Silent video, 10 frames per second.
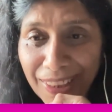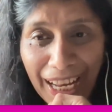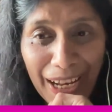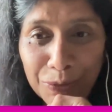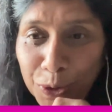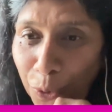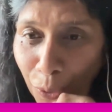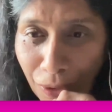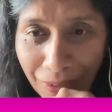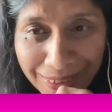I would
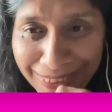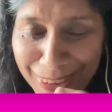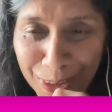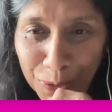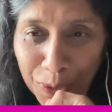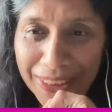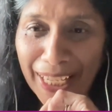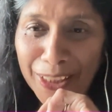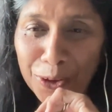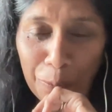go to
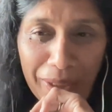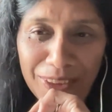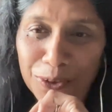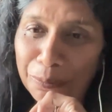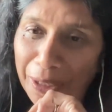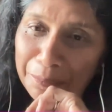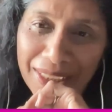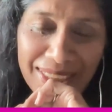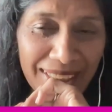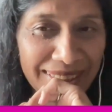Nairobi, do my
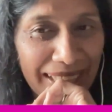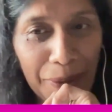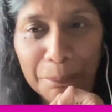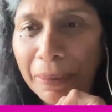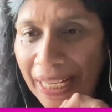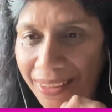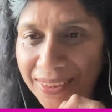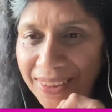meetings, and I'm back.